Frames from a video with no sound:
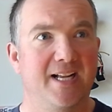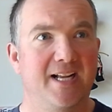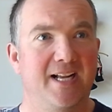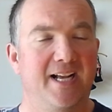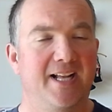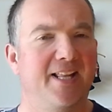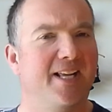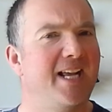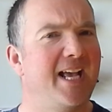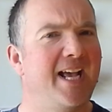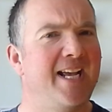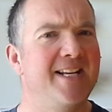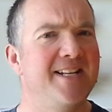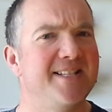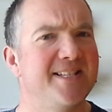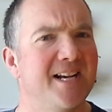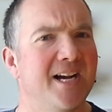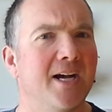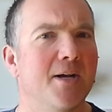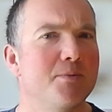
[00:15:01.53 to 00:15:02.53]
I think 8
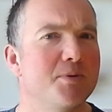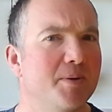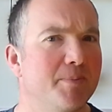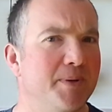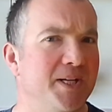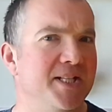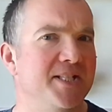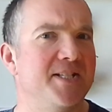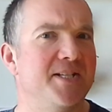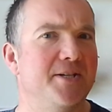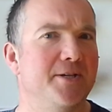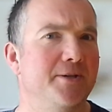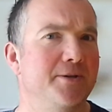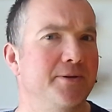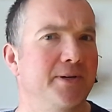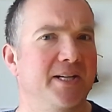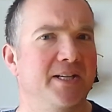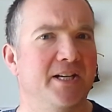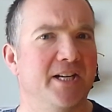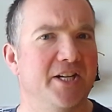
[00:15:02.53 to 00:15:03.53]
times I've been
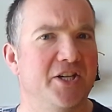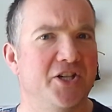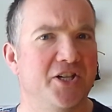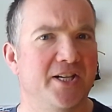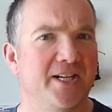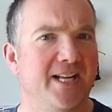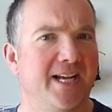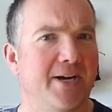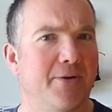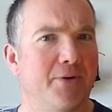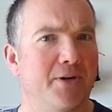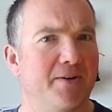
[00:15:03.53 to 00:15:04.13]
to Ignition now,